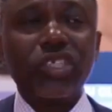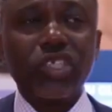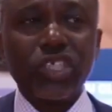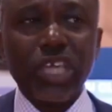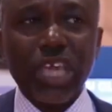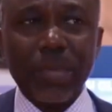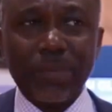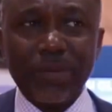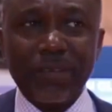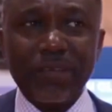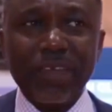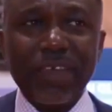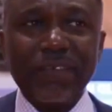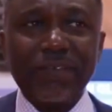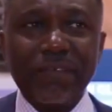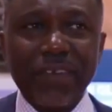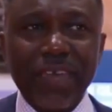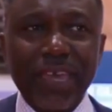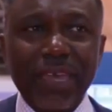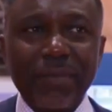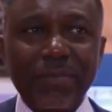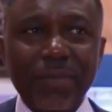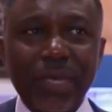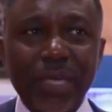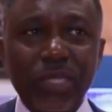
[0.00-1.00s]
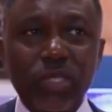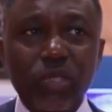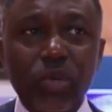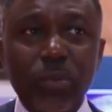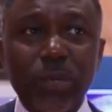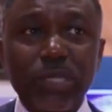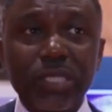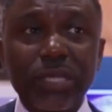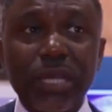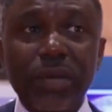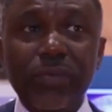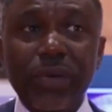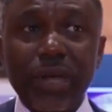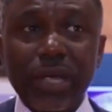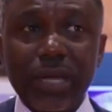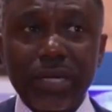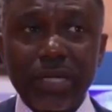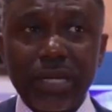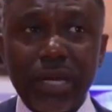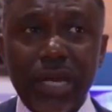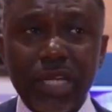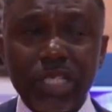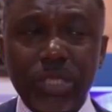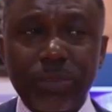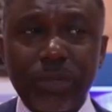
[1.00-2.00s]
the shape of FM is almost
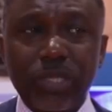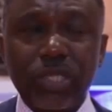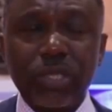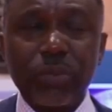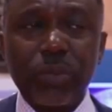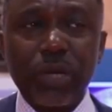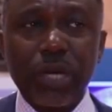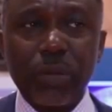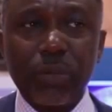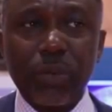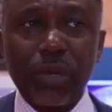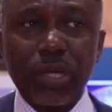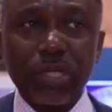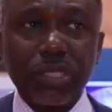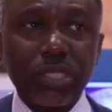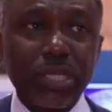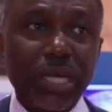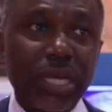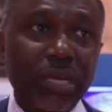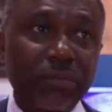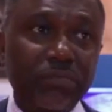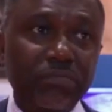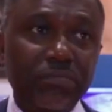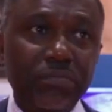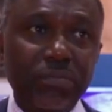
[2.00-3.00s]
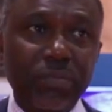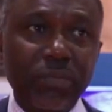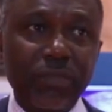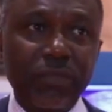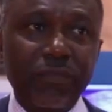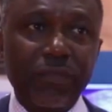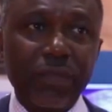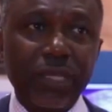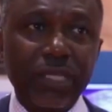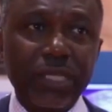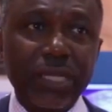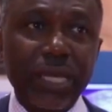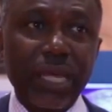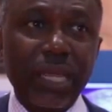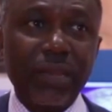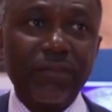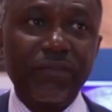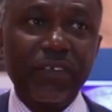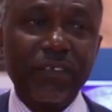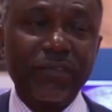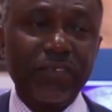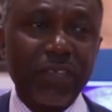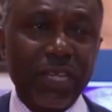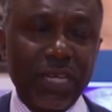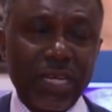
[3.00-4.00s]
unrecognizable to what it was, say,
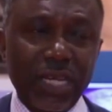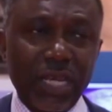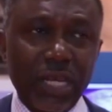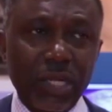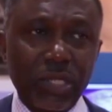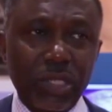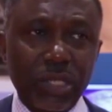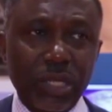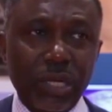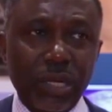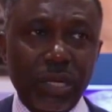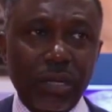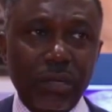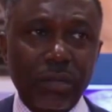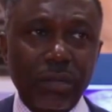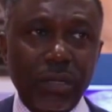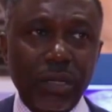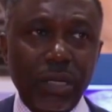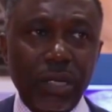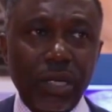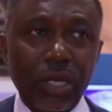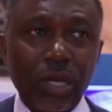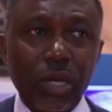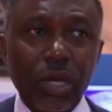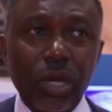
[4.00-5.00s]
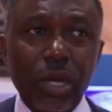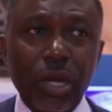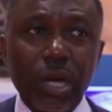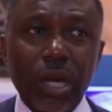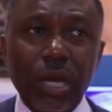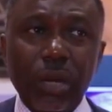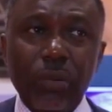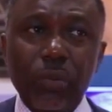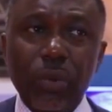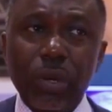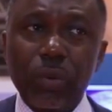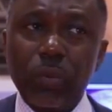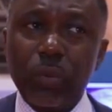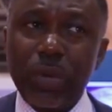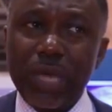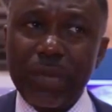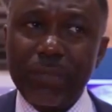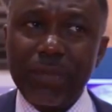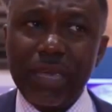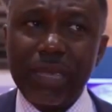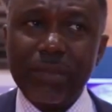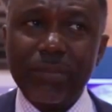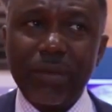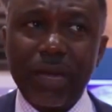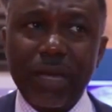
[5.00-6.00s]
10, 15 years ago. And what
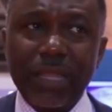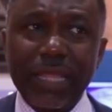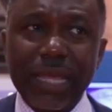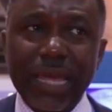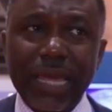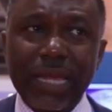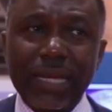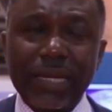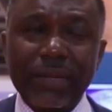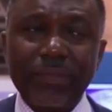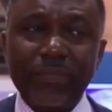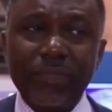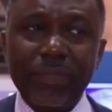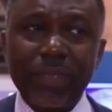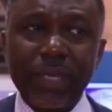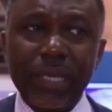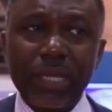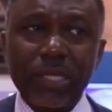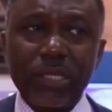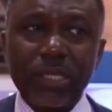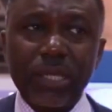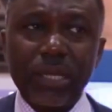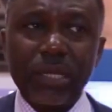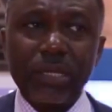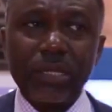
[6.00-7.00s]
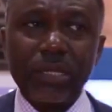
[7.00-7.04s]
we mean by that is